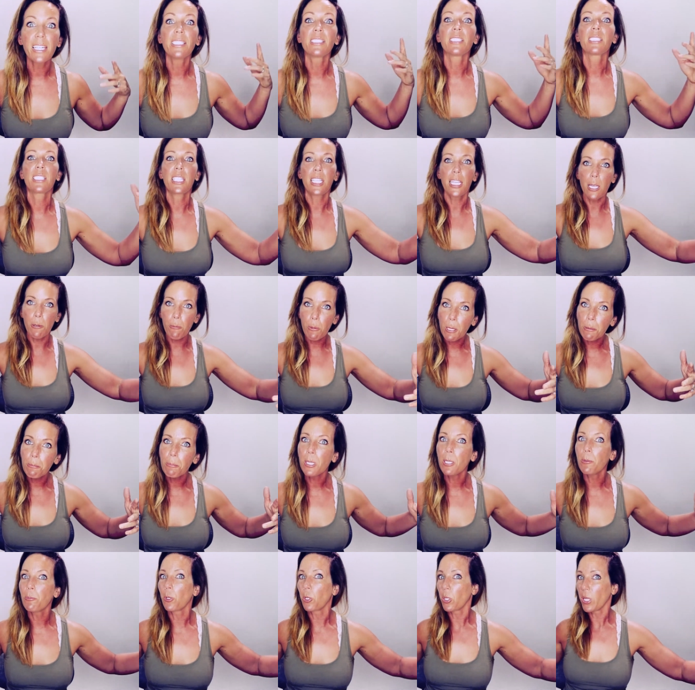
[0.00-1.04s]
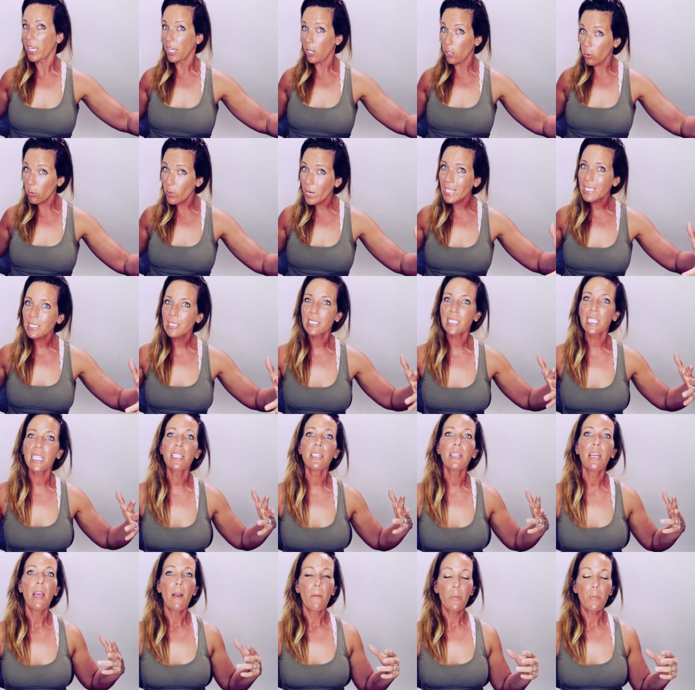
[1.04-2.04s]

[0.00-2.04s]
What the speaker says: is keeping people interested,